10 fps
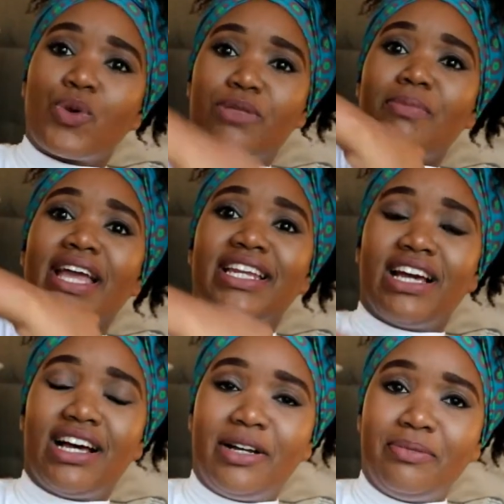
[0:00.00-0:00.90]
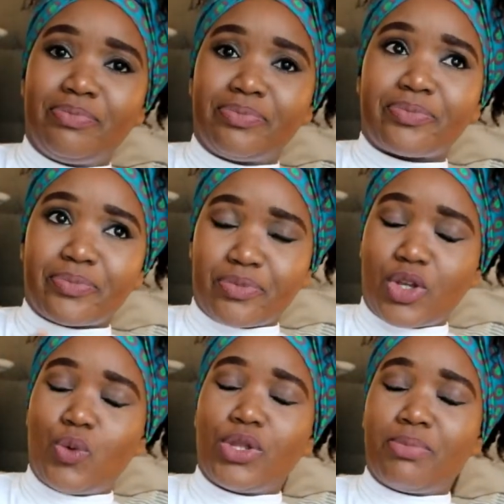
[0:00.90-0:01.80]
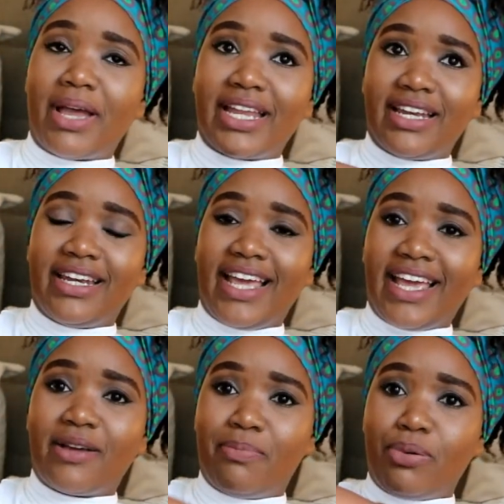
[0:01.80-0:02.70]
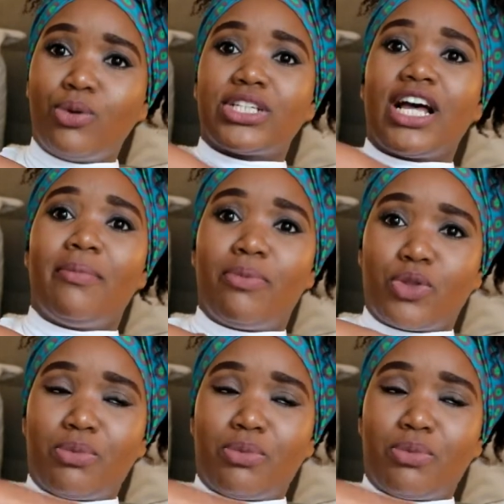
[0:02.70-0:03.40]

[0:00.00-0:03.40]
with my leg pulled up,